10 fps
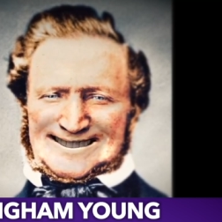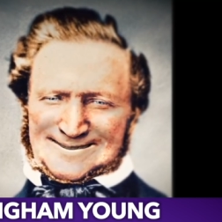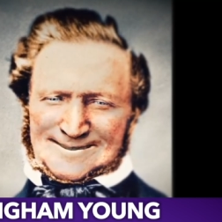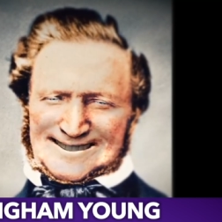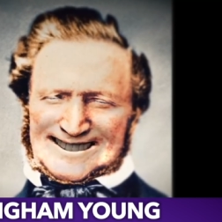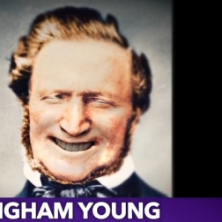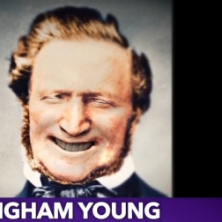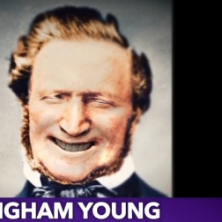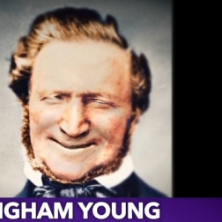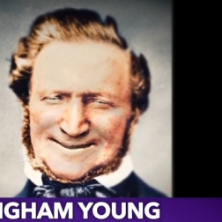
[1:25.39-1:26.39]
as I've just
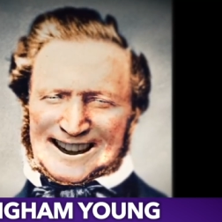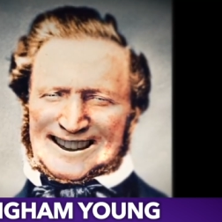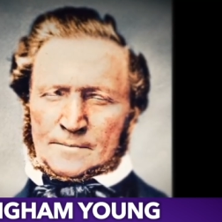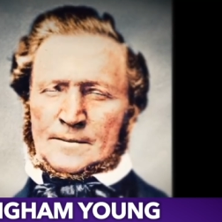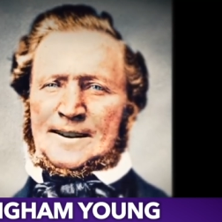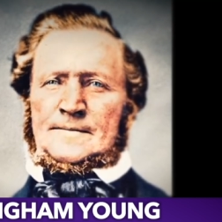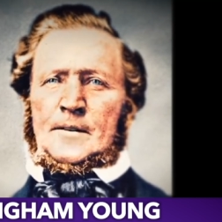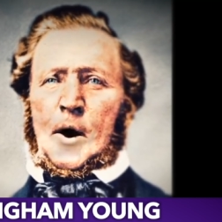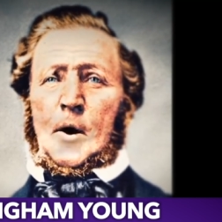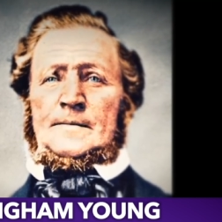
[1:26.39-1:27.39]
identified, where
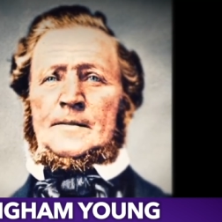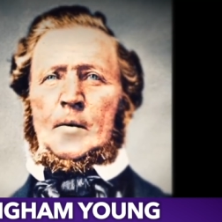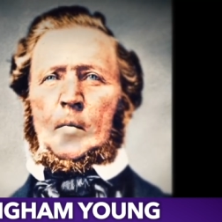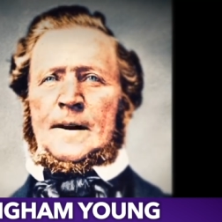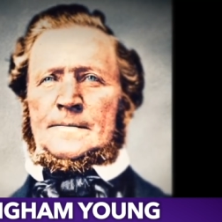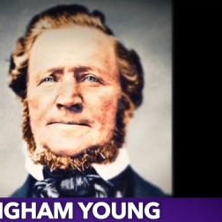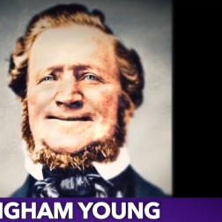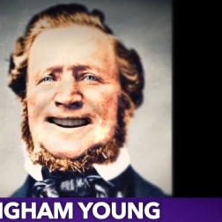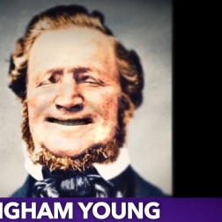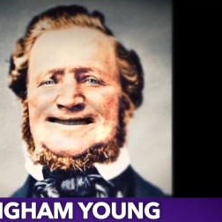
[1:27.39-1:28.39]
God's
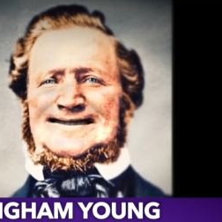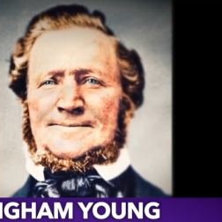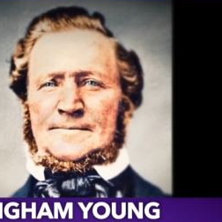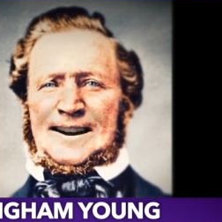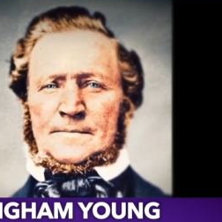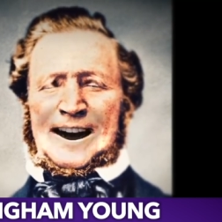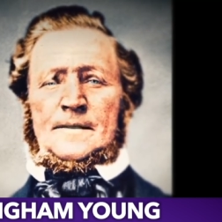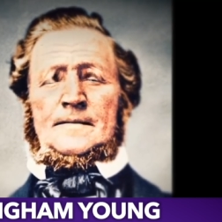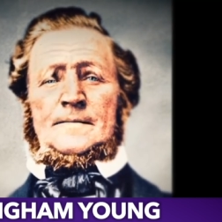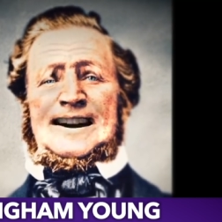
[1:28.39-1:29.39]
representatives and
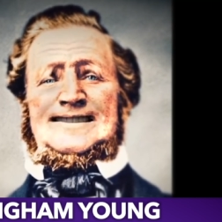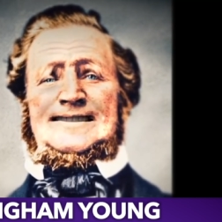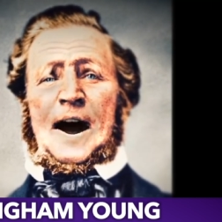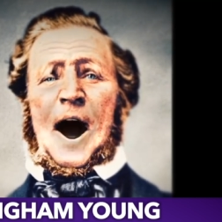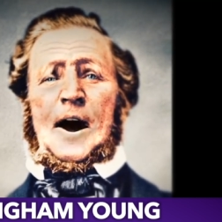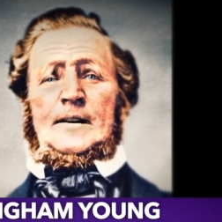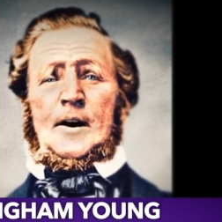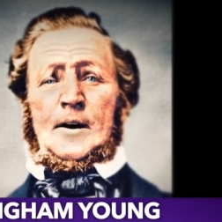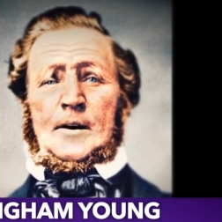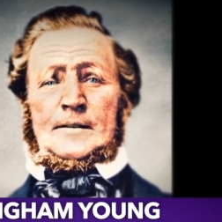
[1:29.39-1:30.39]
mouthpieces
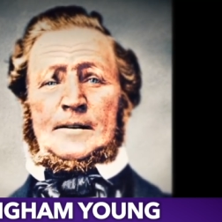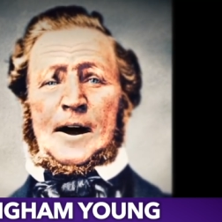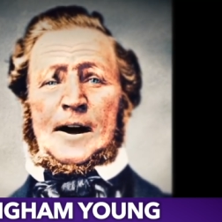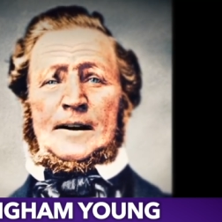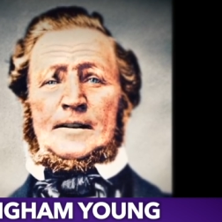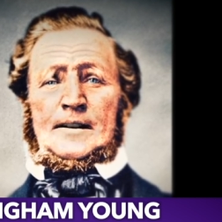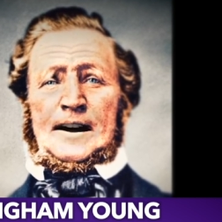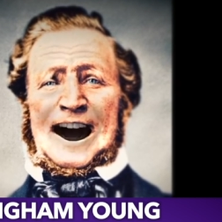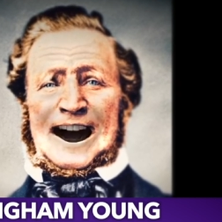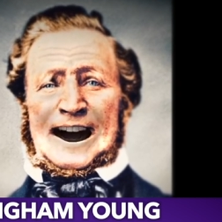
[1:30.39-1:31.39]
on earth
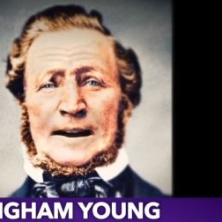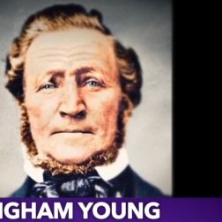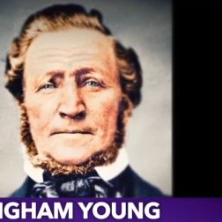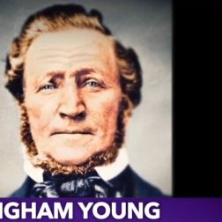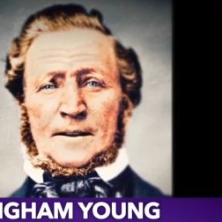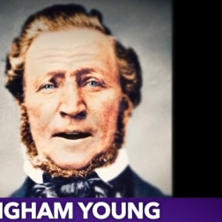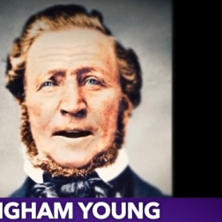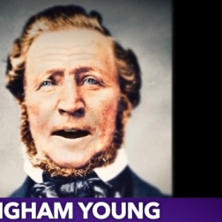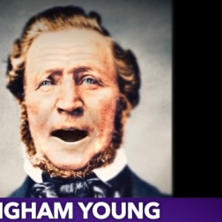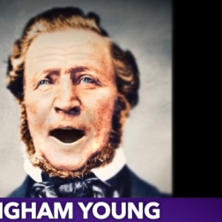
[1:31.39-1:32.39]
save.
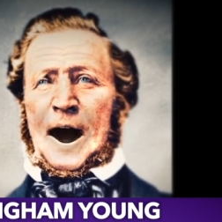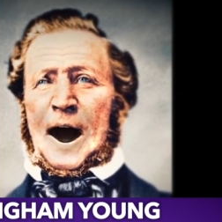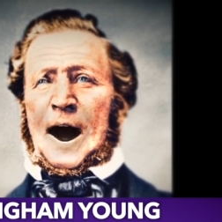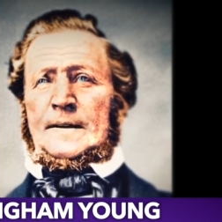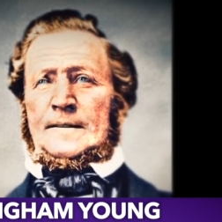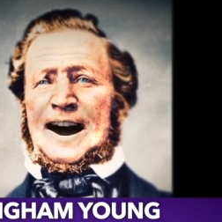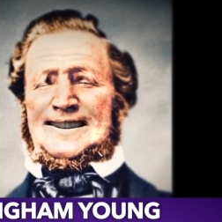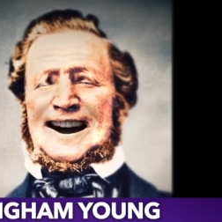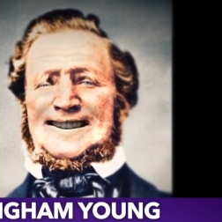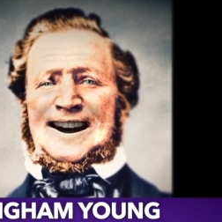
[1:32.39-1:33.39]
Uh,
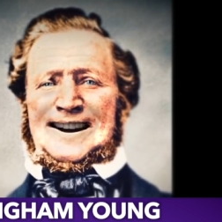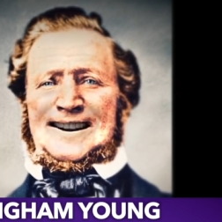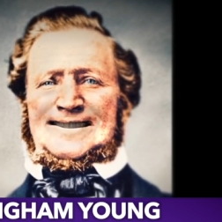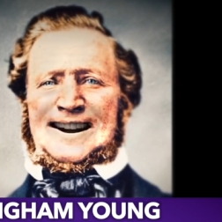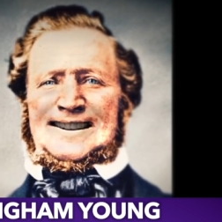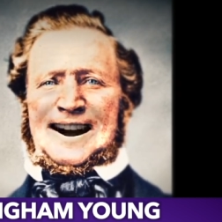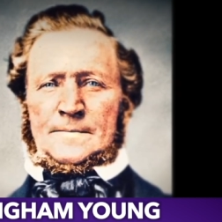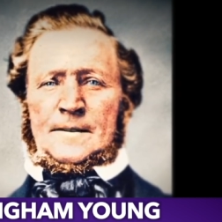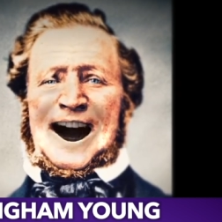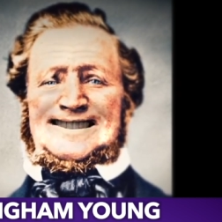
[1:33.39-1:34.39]
they, they, they, they,
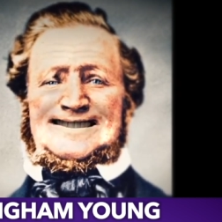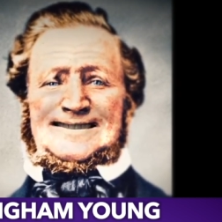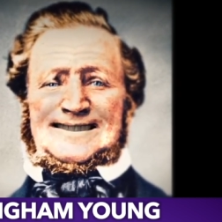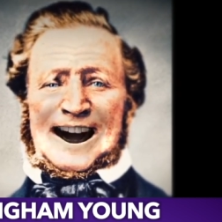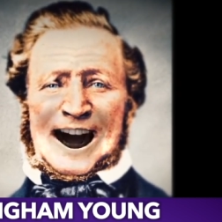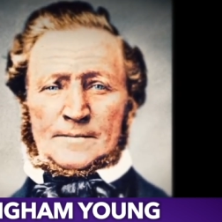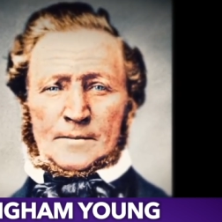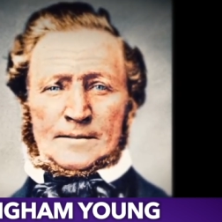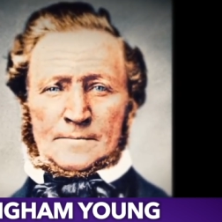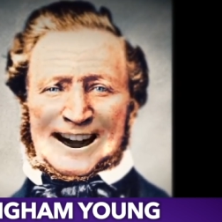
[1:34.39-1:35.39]
they practice
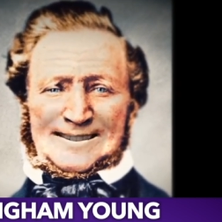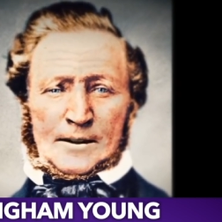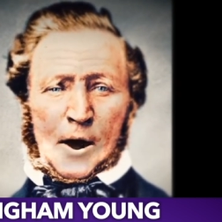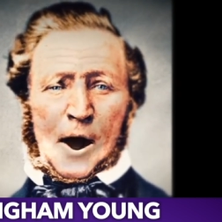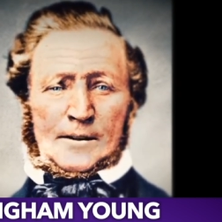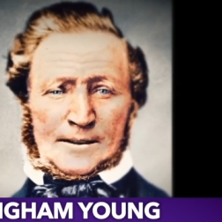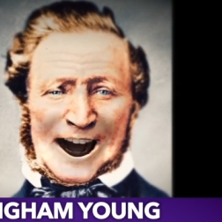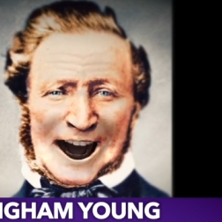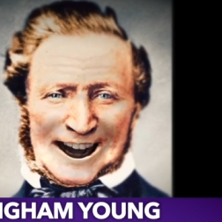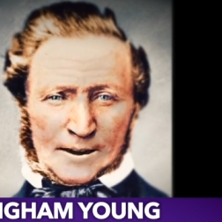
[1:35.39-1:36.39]
and respect God's
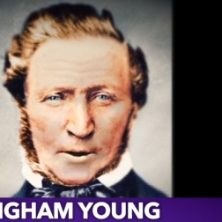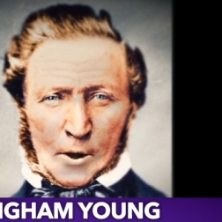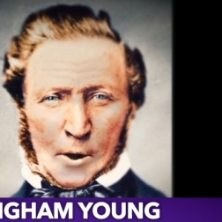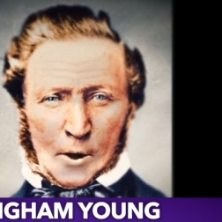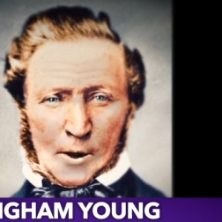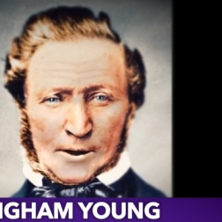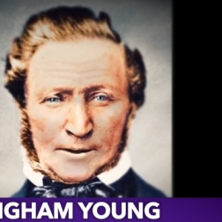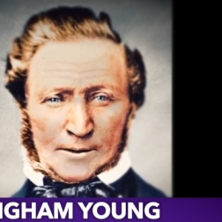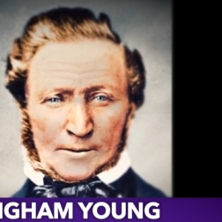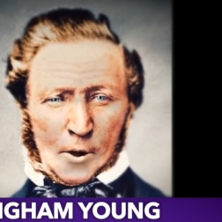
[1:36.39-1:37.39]
higher
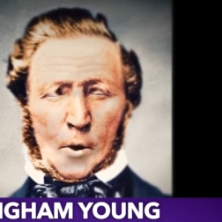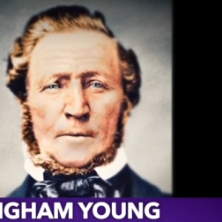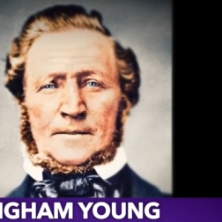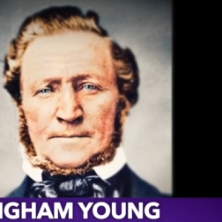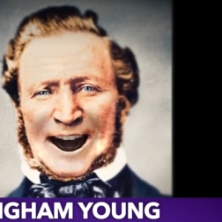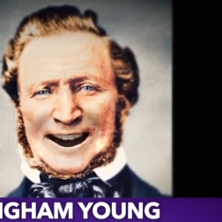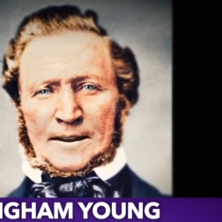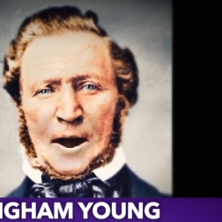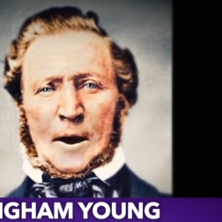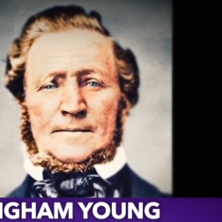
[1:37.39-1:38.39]
law over
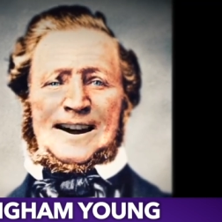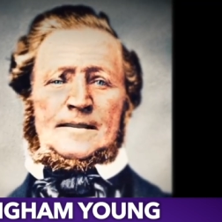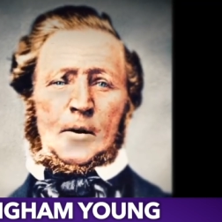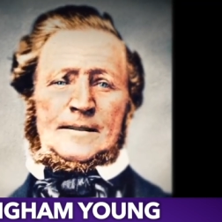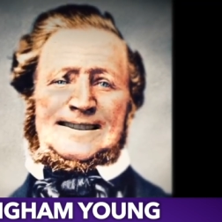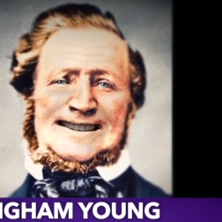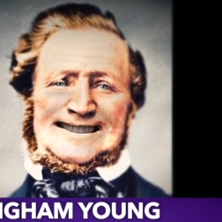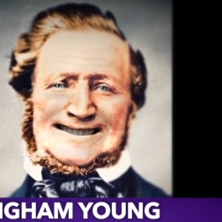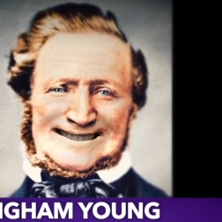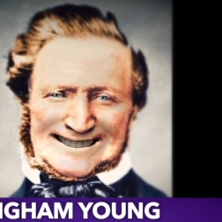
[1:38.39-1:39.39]
man's law, mm-hmm. but they do it
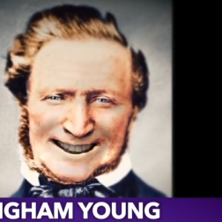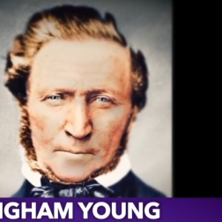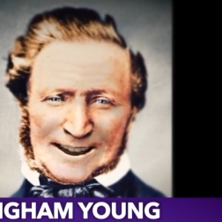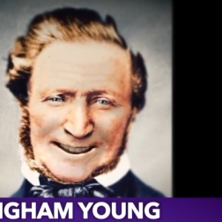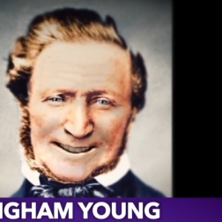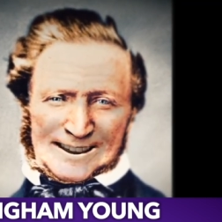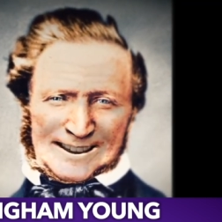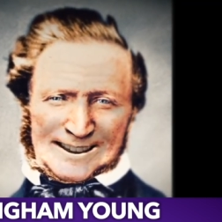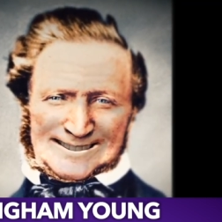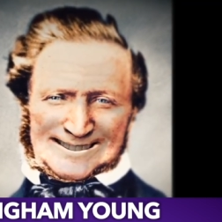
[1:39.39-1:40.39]
in secret.